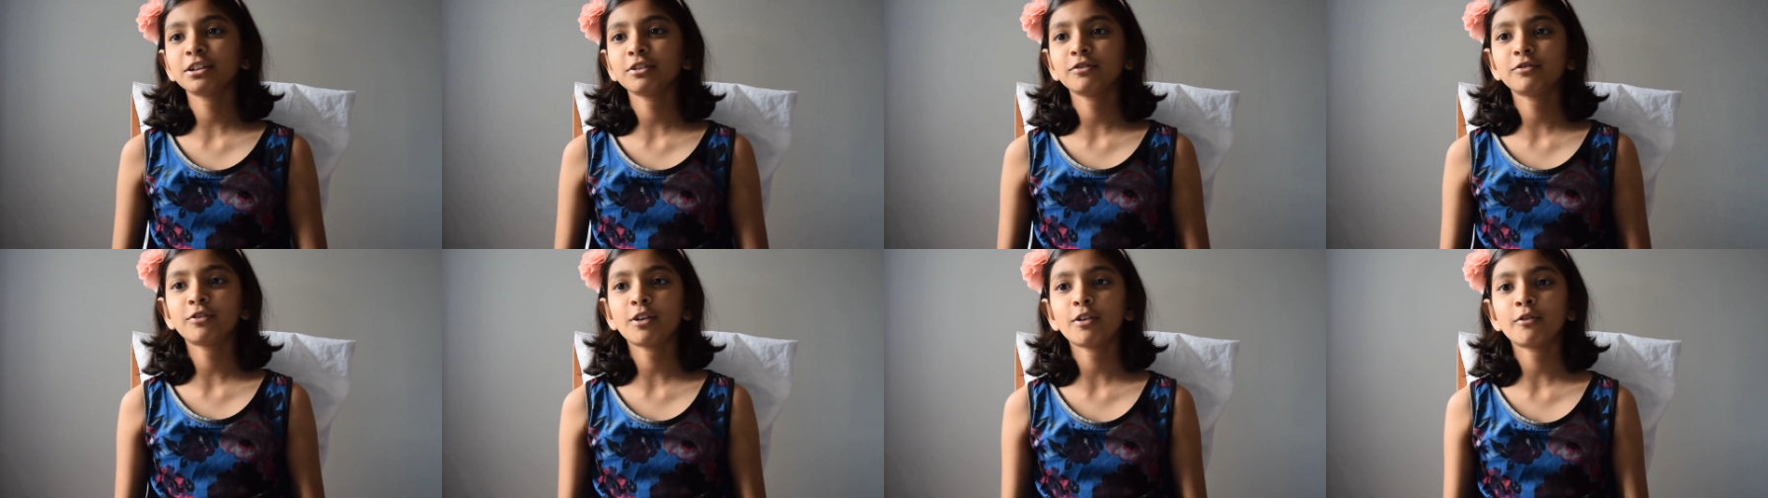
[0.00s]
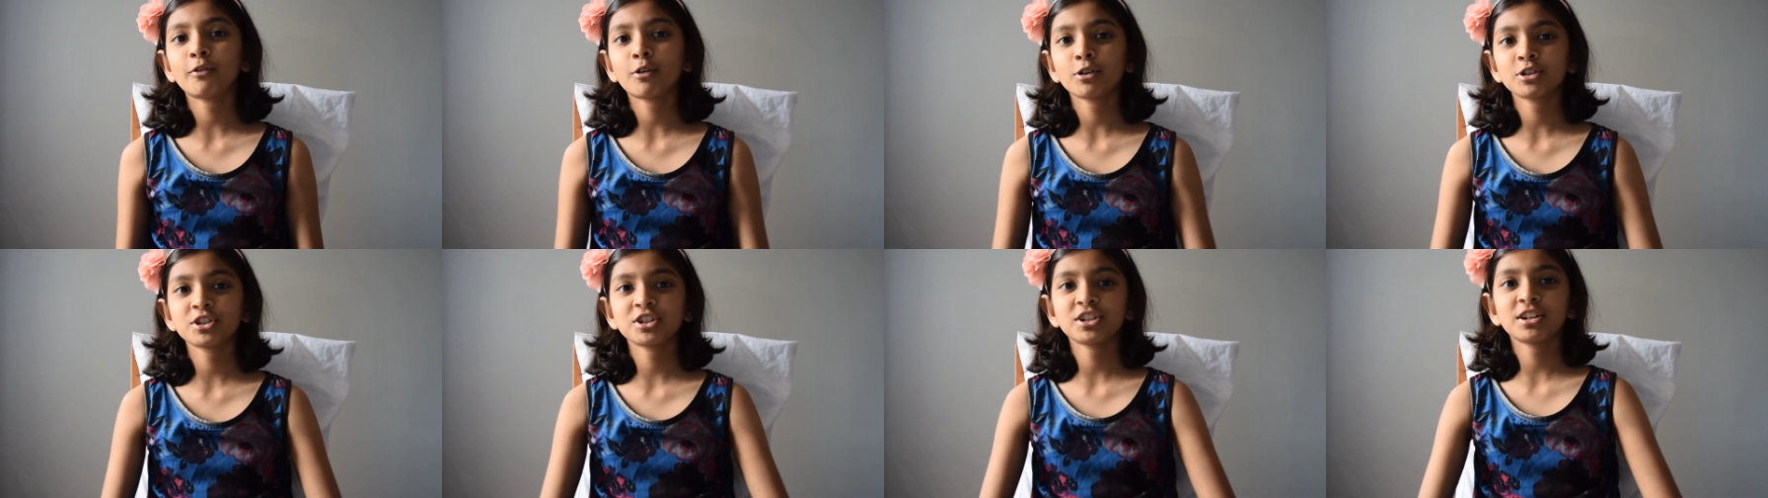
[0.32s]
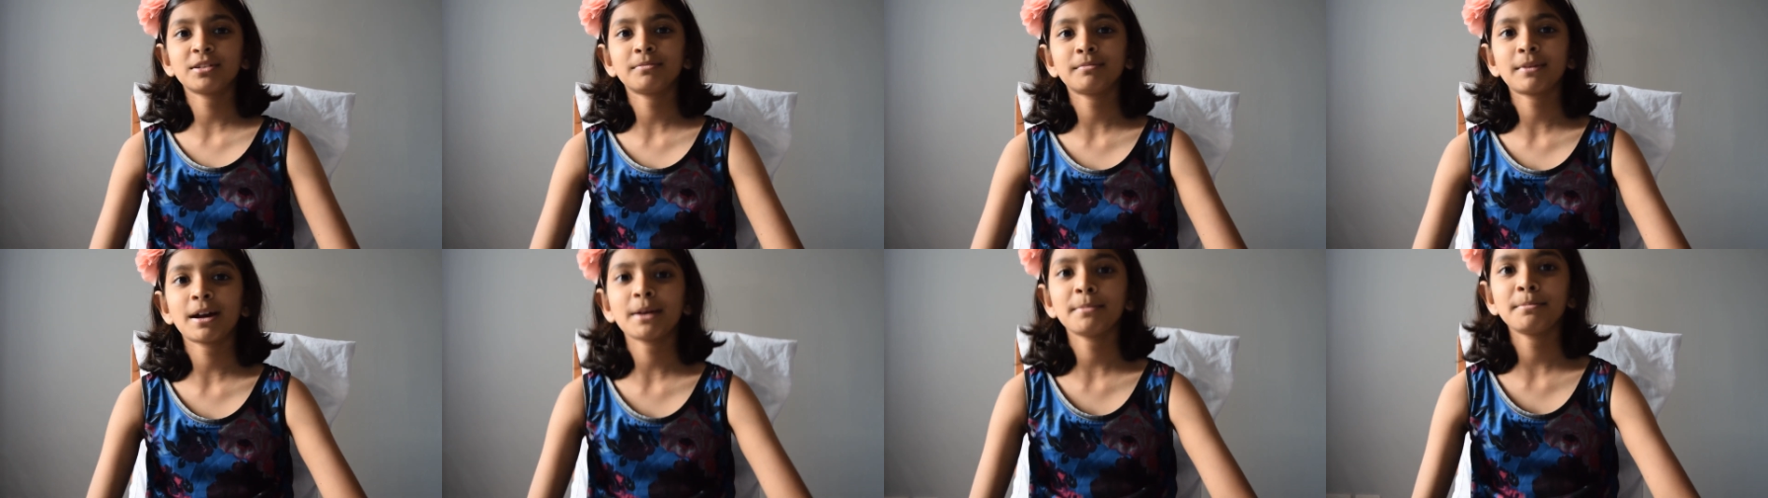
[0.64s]
you for
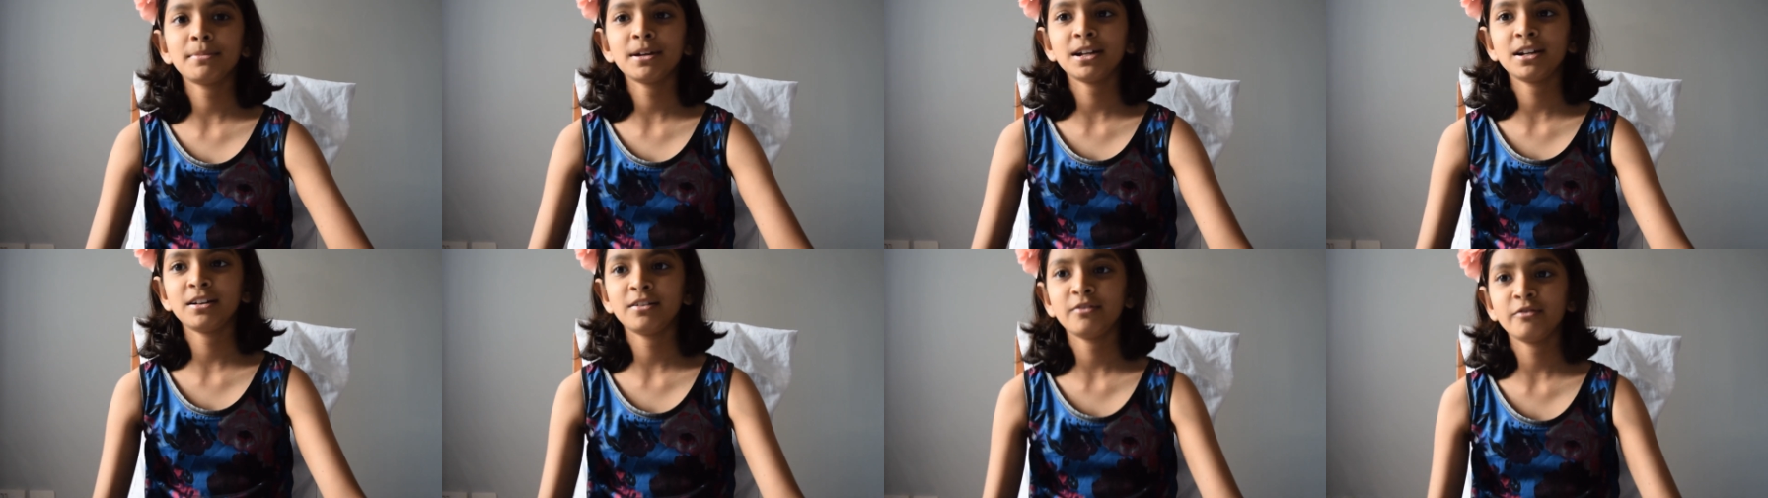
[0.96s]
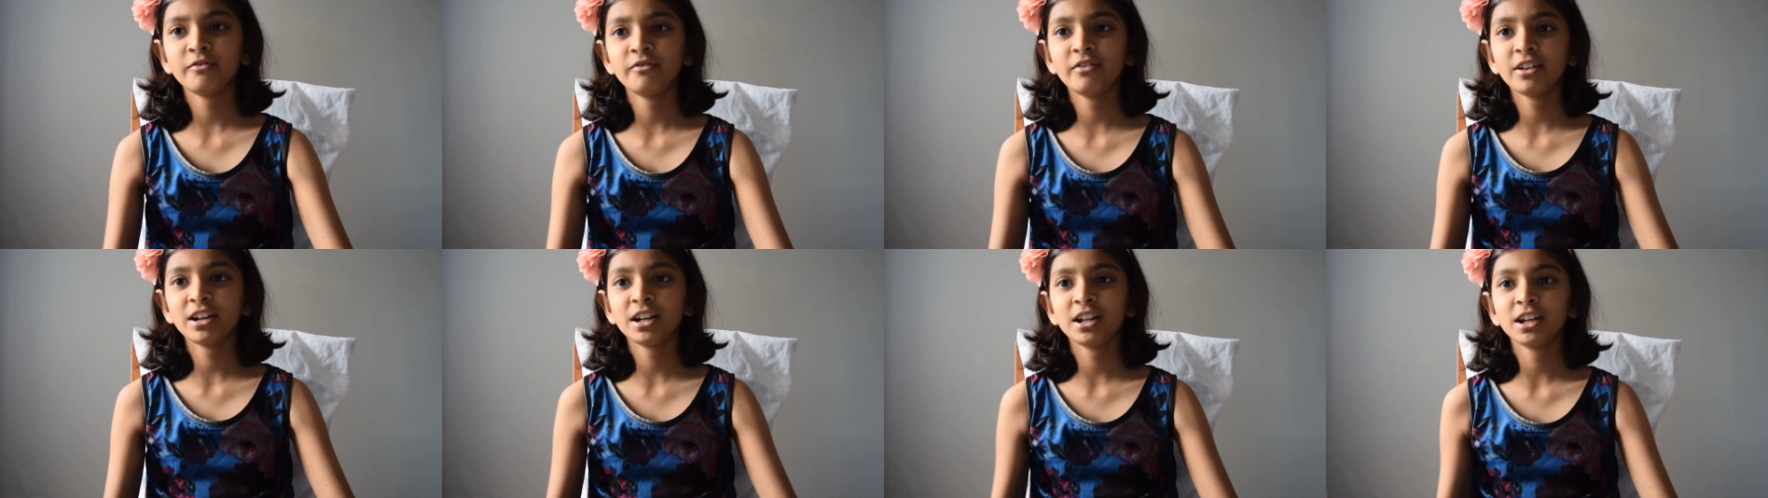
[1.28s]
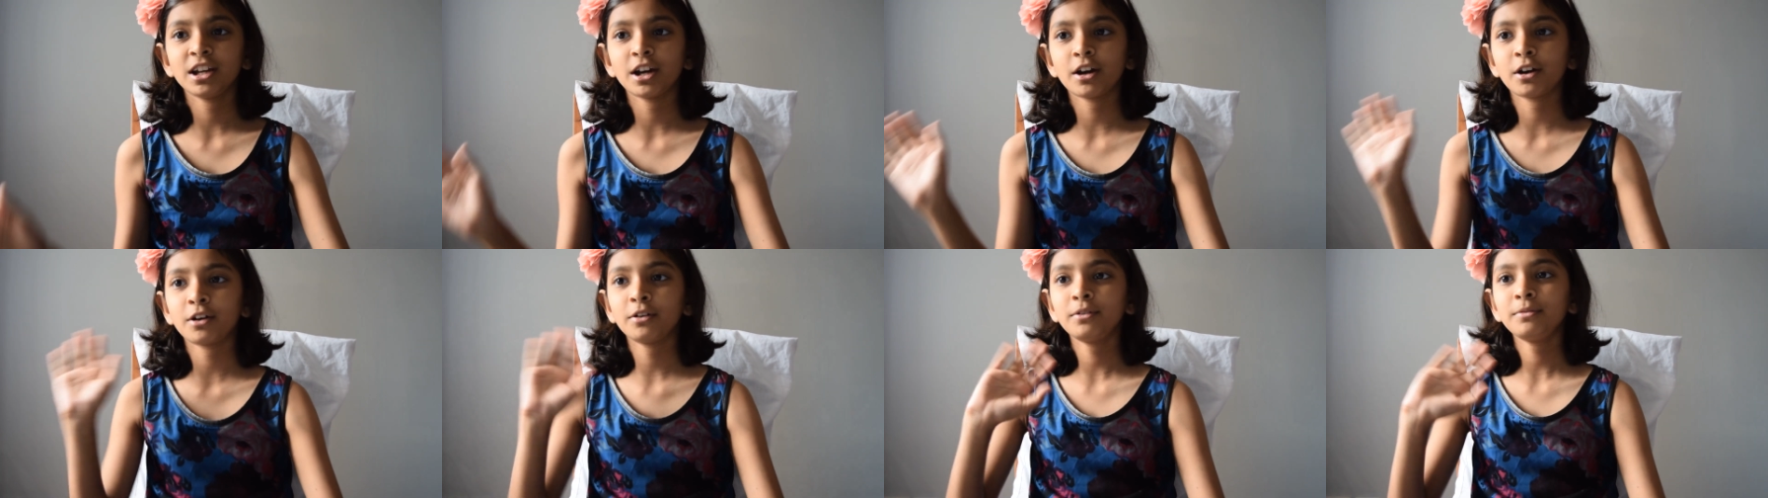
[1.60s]
watching my
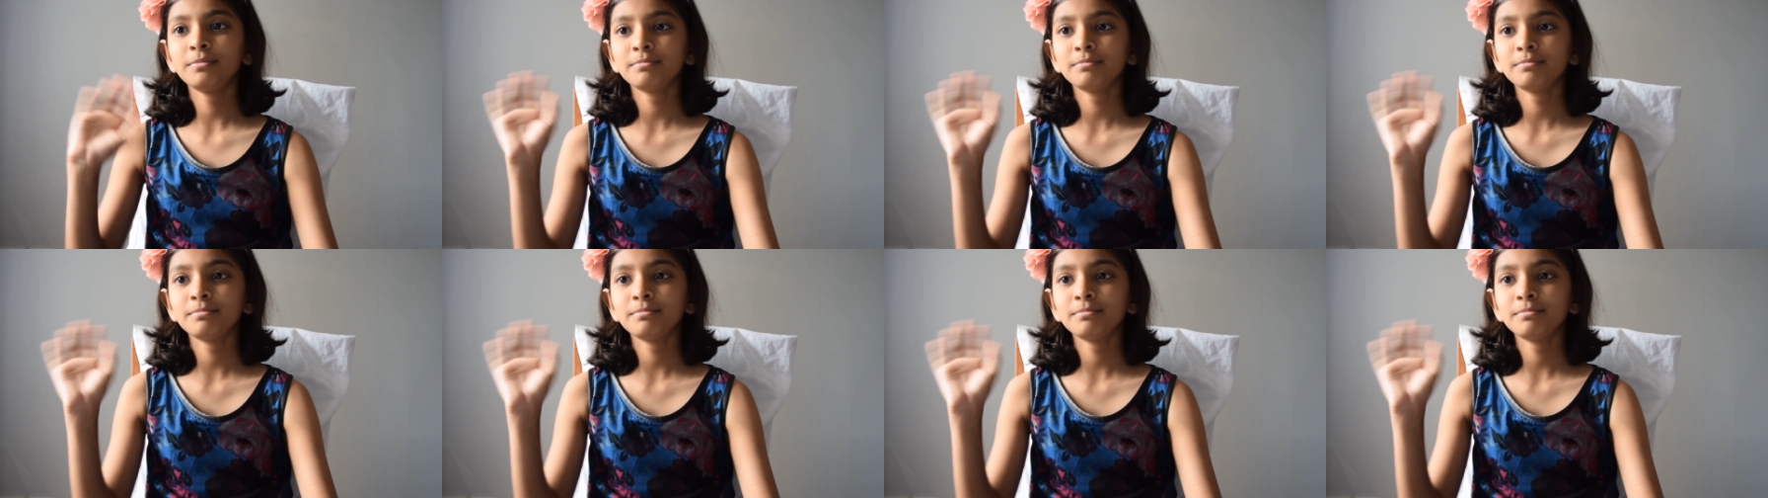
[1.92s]
video.